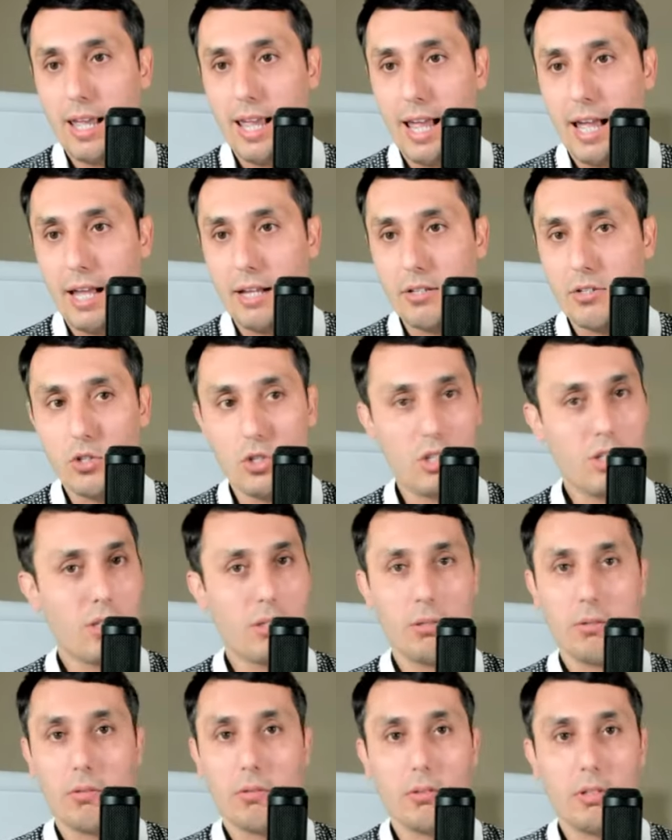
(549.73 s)
And
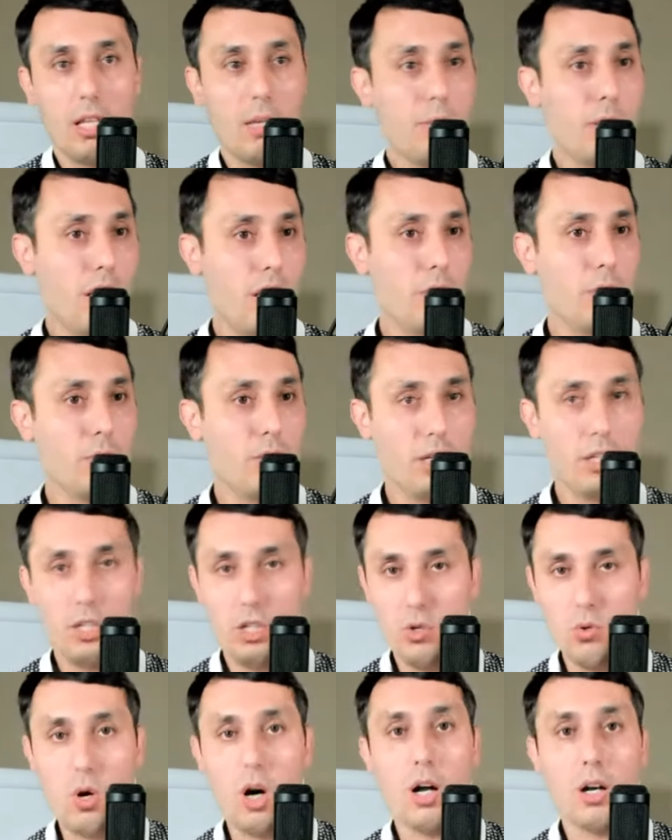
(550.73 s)
just let me know that
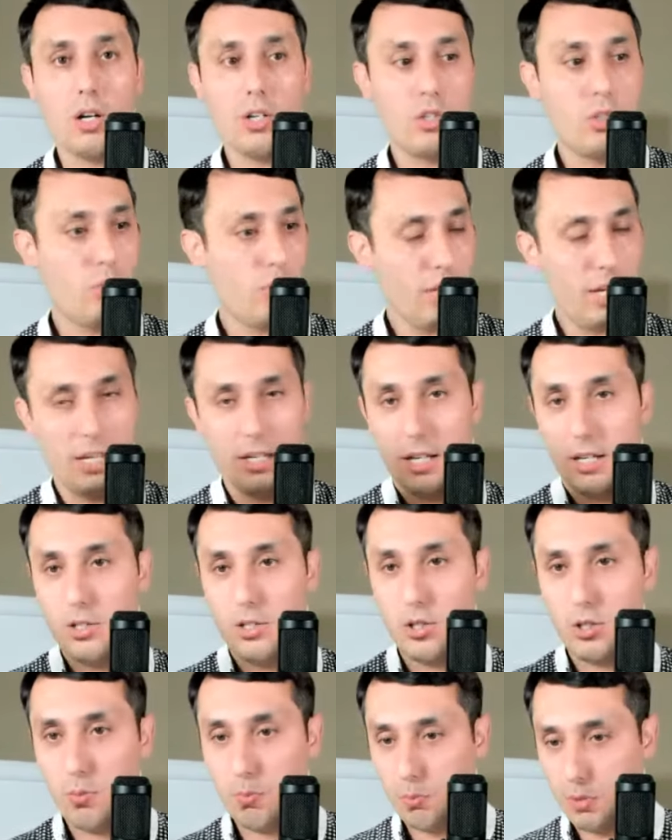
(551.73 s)
you are a student and,
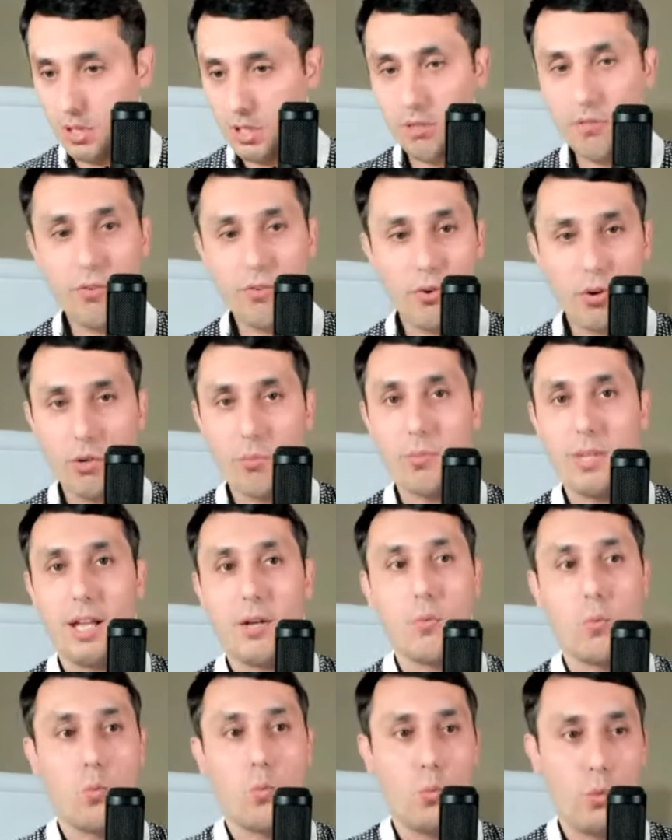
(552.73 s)
and just confirm
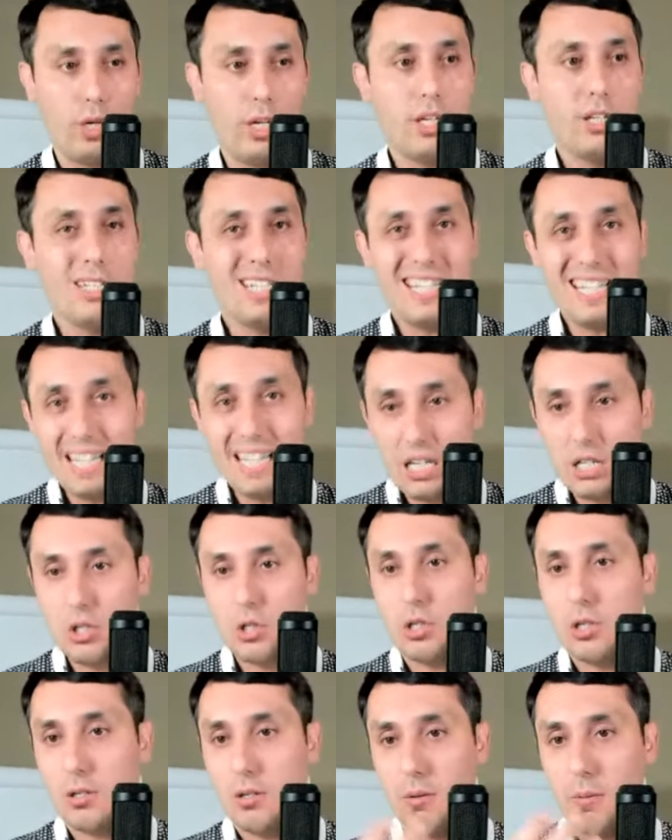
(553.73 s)
that we
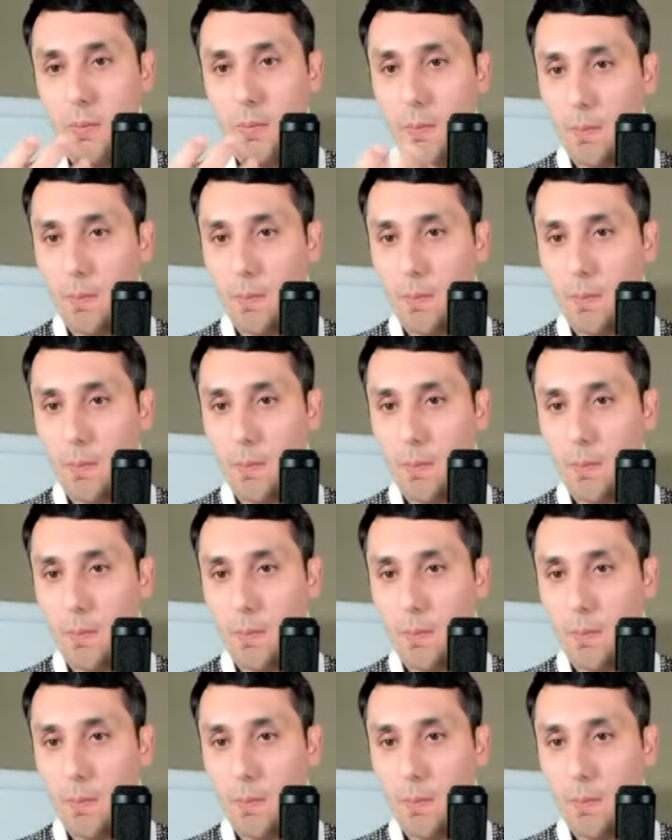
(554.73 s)
teach